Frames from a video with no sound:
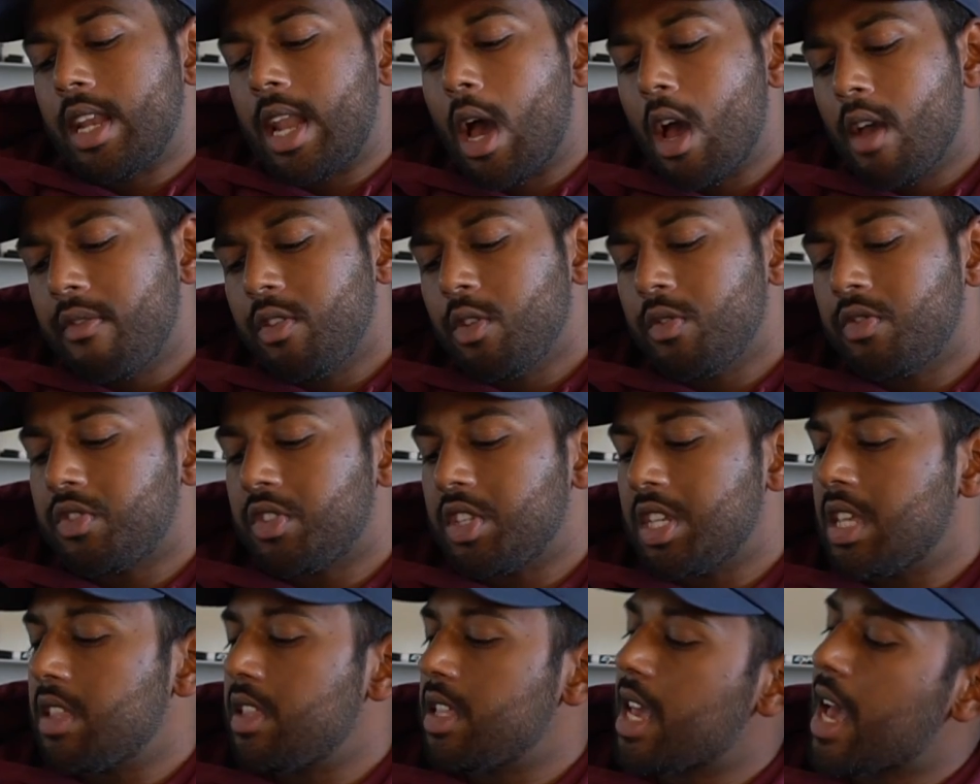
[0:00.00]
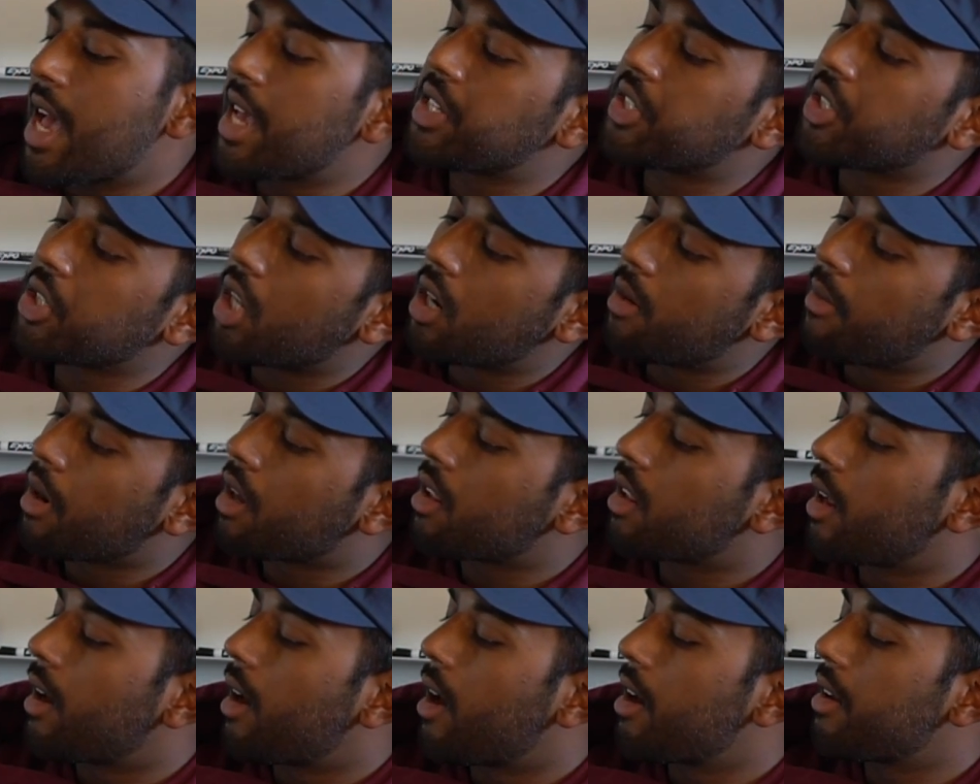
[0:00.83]
Now, if you've seen the SLR
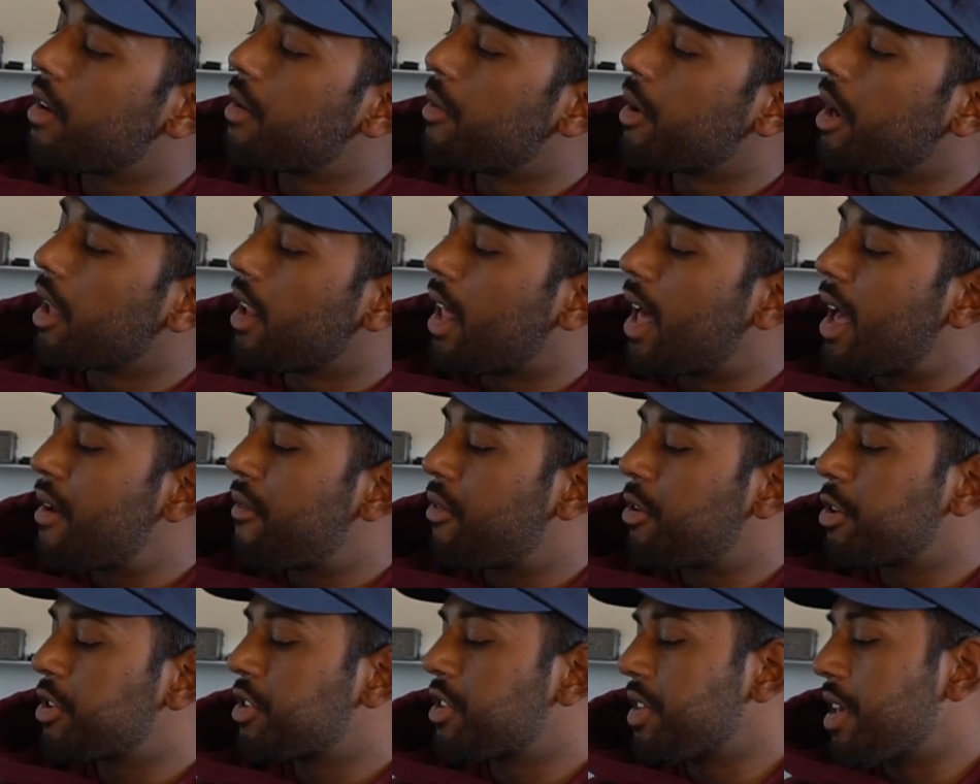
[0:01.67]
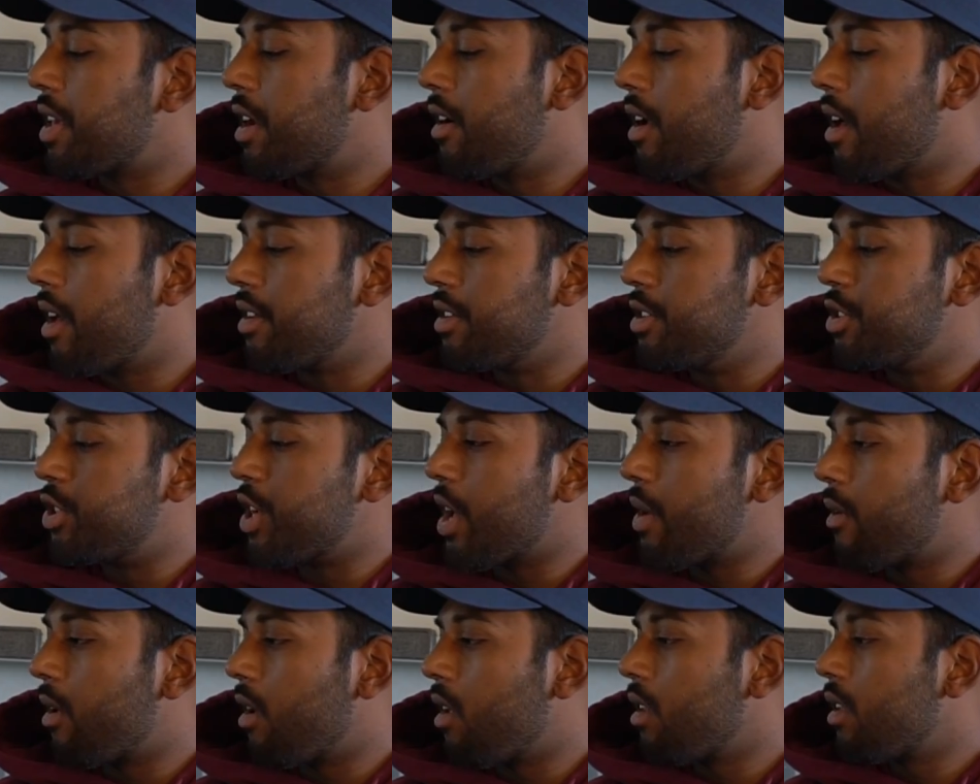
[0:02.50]
McLaren in real life or just on the internet in
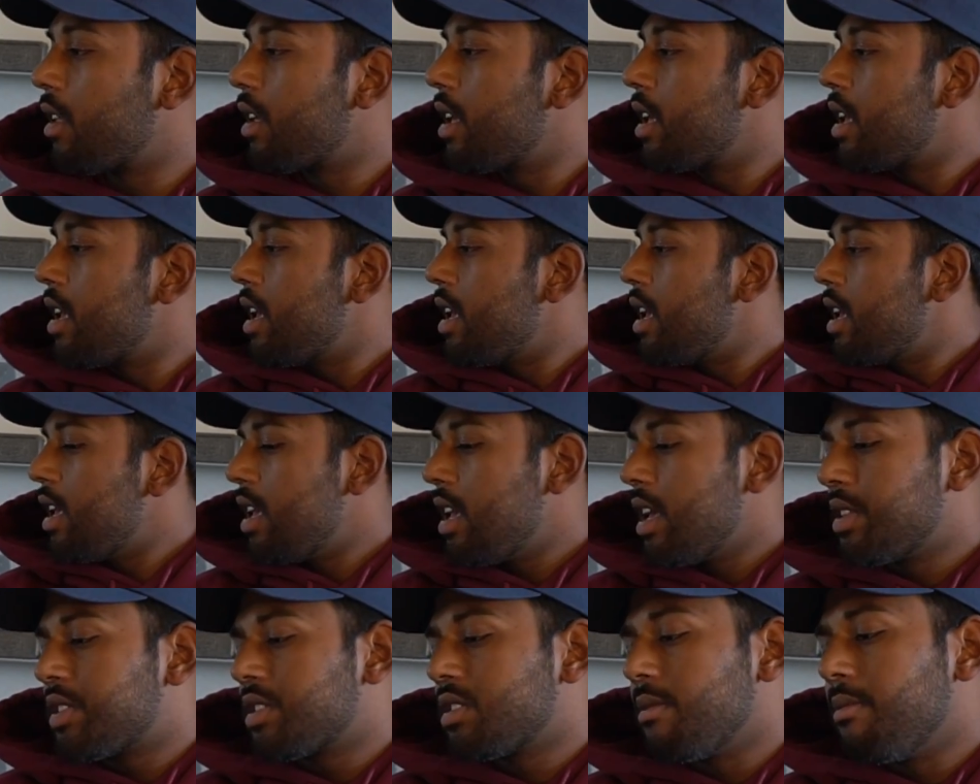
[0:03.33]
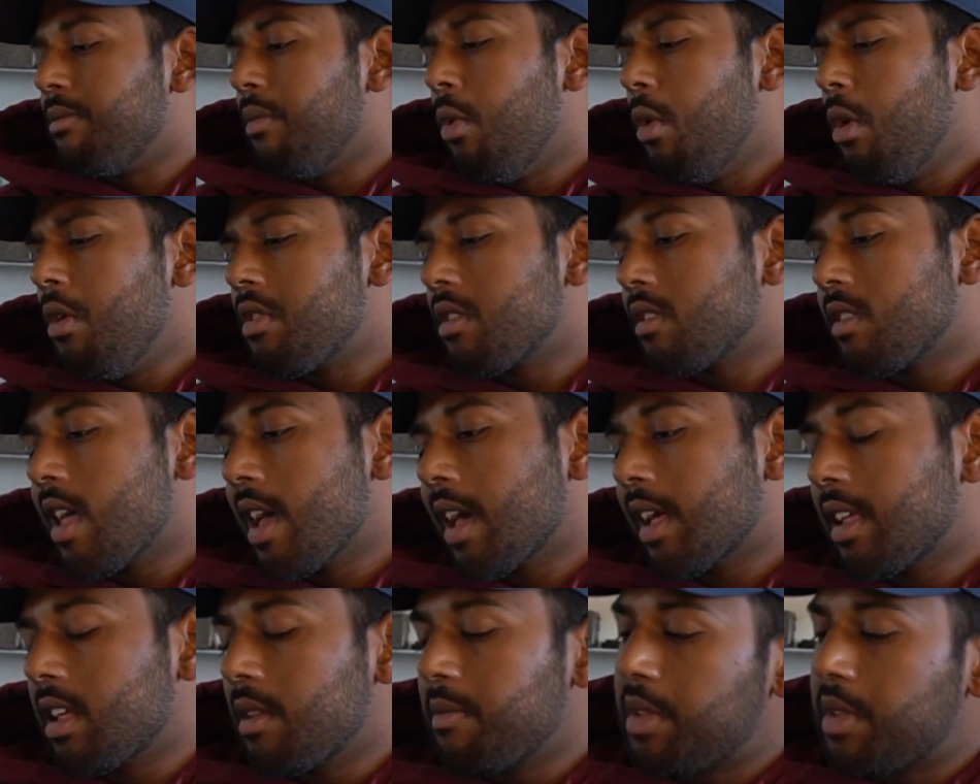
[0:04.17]
general, it's more than likely